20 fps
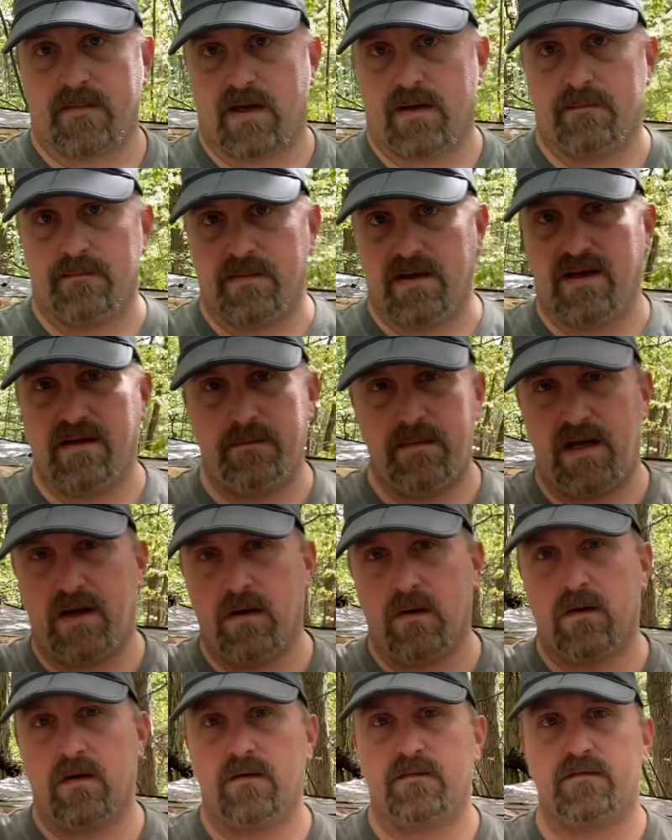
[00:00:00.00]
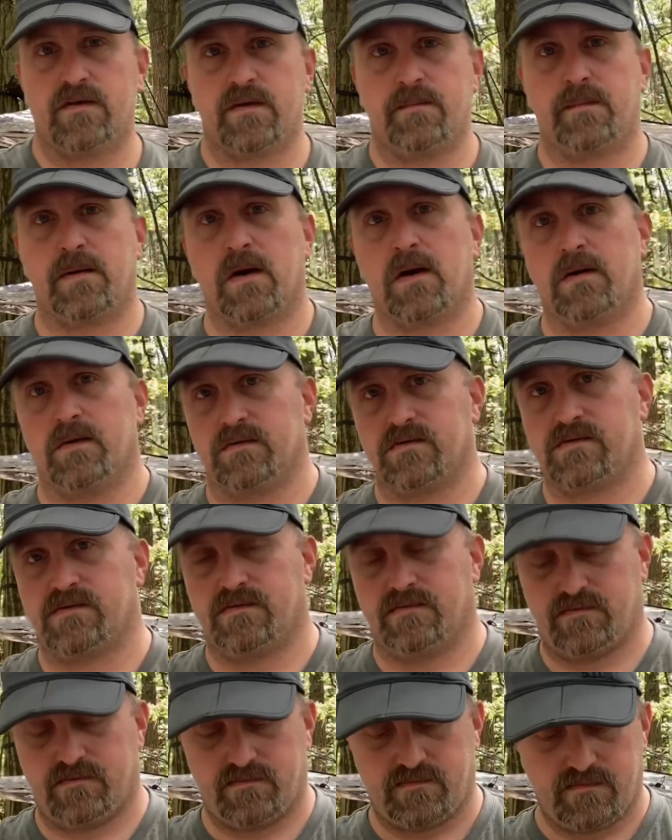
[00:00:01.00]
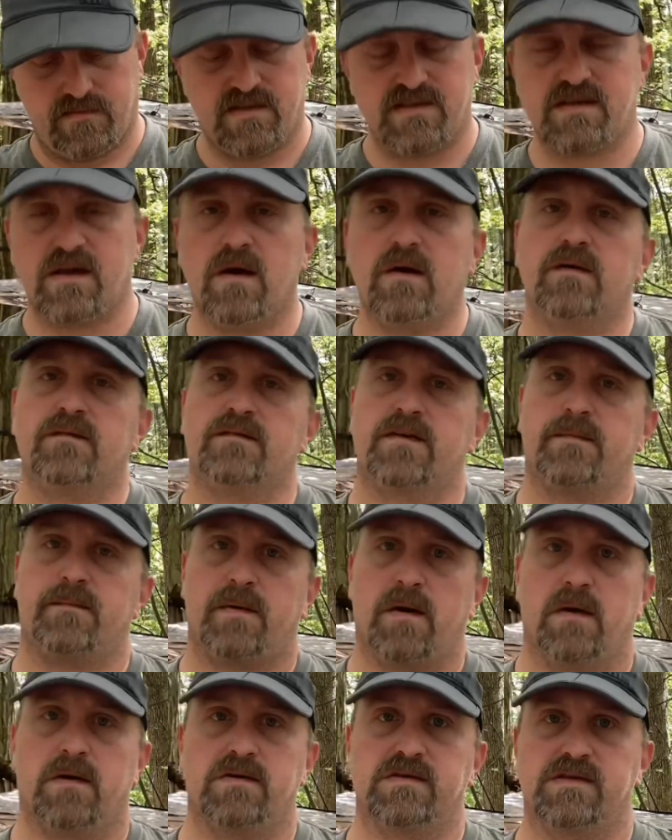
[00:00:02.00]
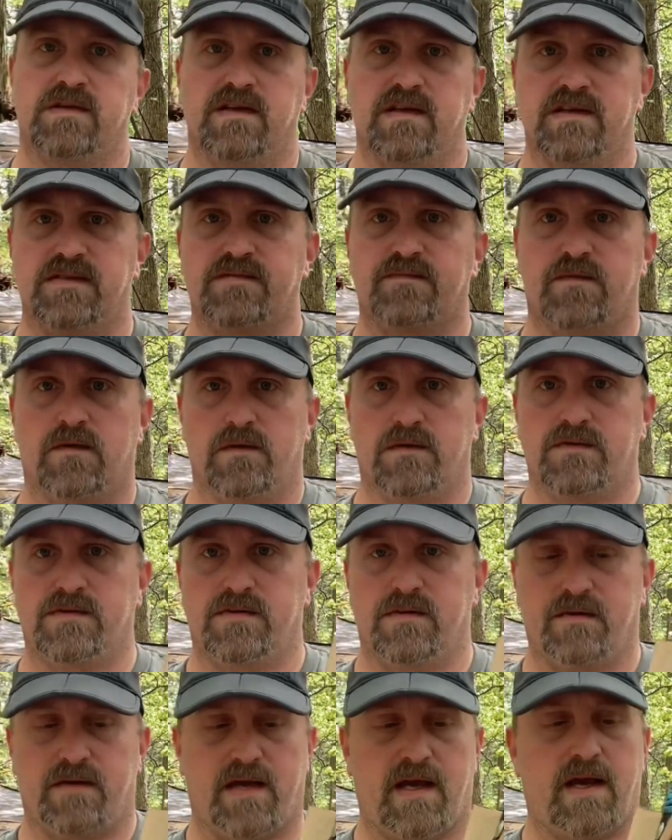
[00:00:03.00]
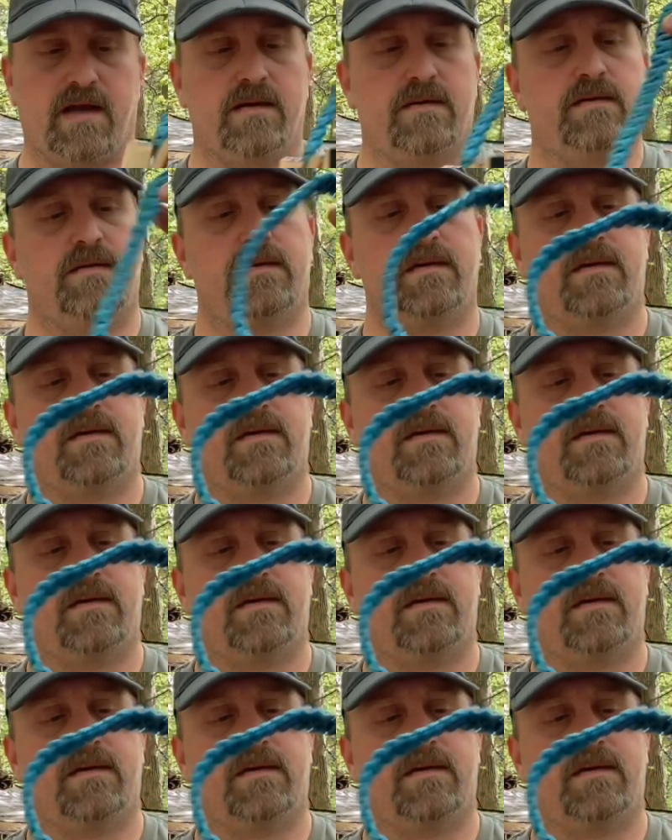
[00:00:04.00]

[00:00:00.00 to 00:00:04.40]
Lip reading: But let me go over the pros. Let's go over the pros of this first, okay?